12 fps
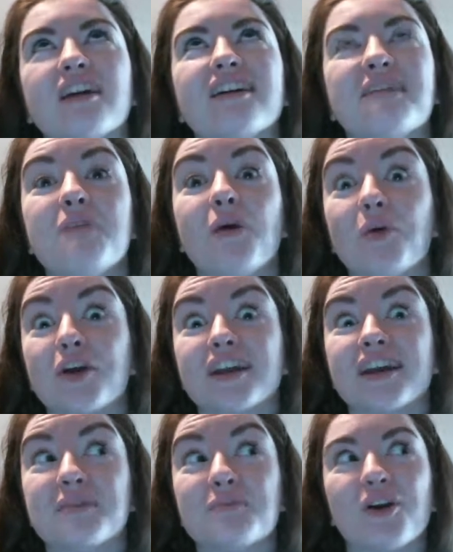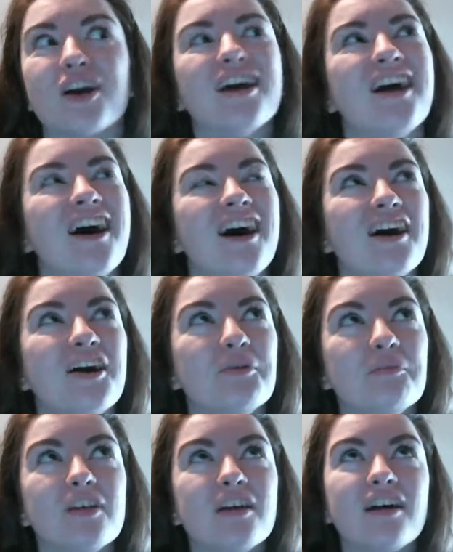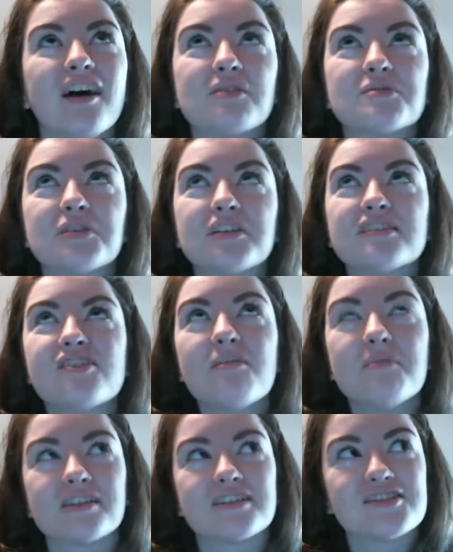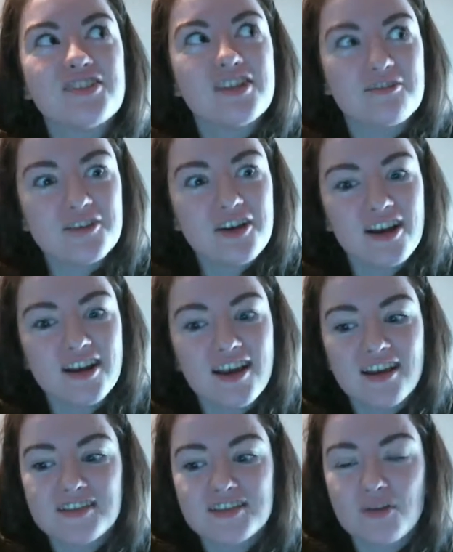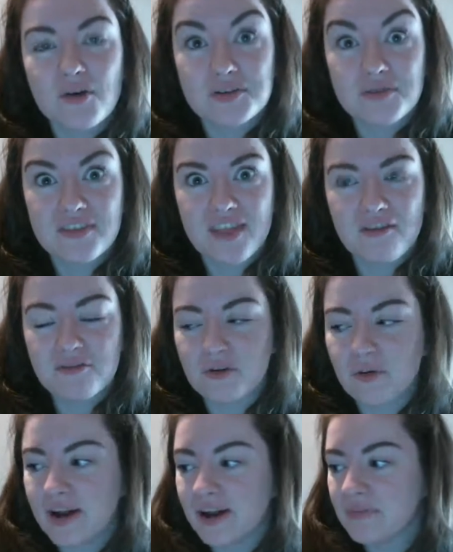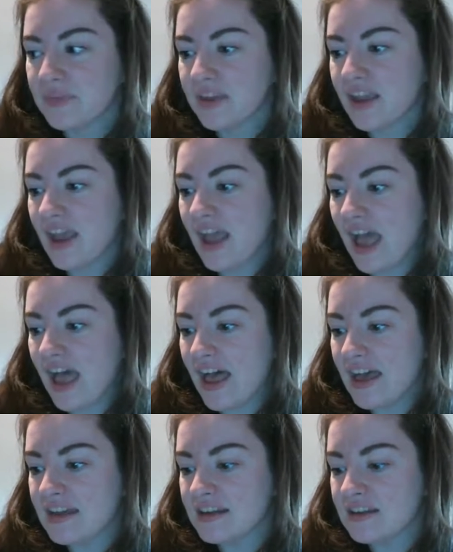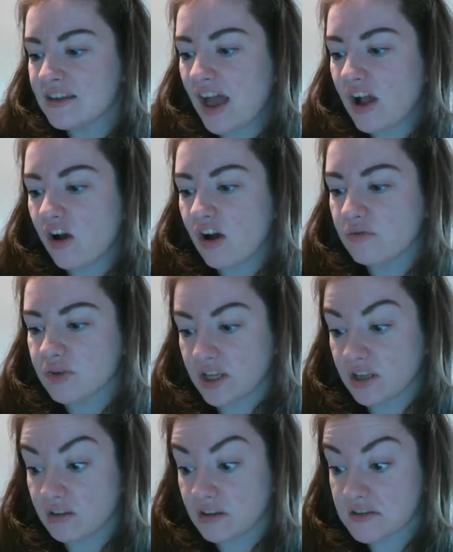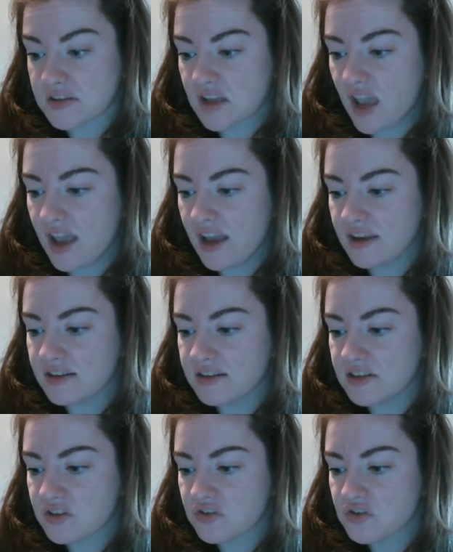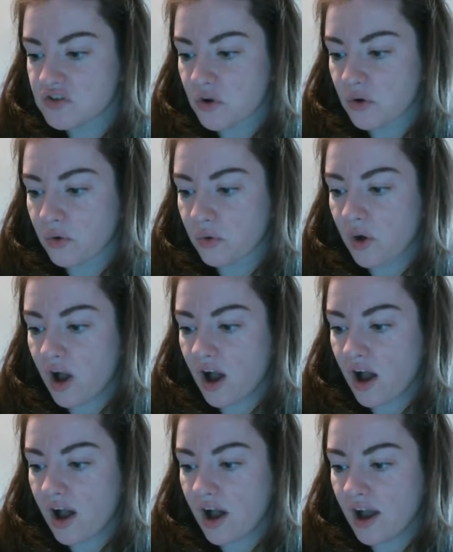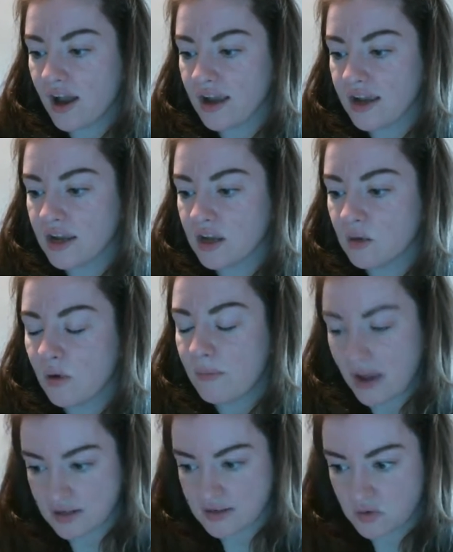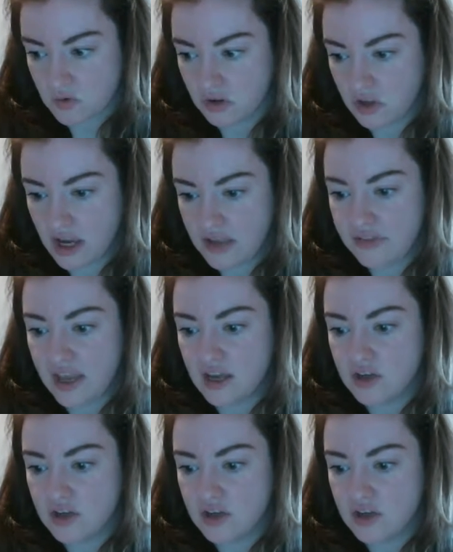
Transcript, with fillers: I'm not working anymore. Um, I was working at Starbucks. That's right, I forgot. So I was doing that for a while. And that got ridiculous. And so I went back to school, and then